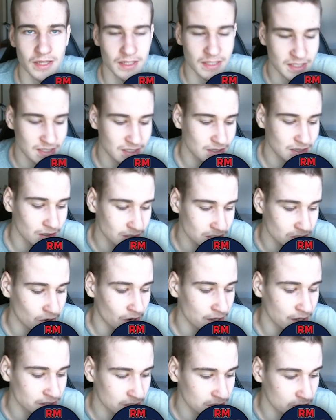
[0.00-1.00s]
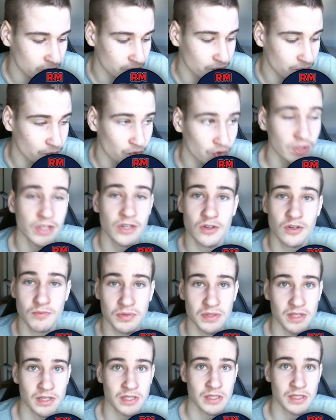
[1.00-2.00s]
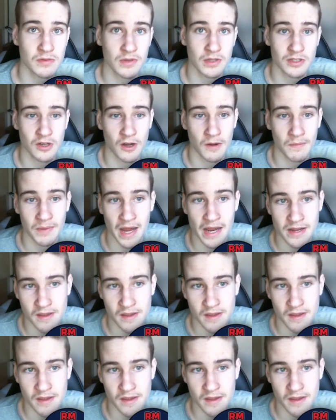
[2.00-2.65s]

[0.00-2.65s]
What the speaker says: It's the sides that are in really good positions for the top 8.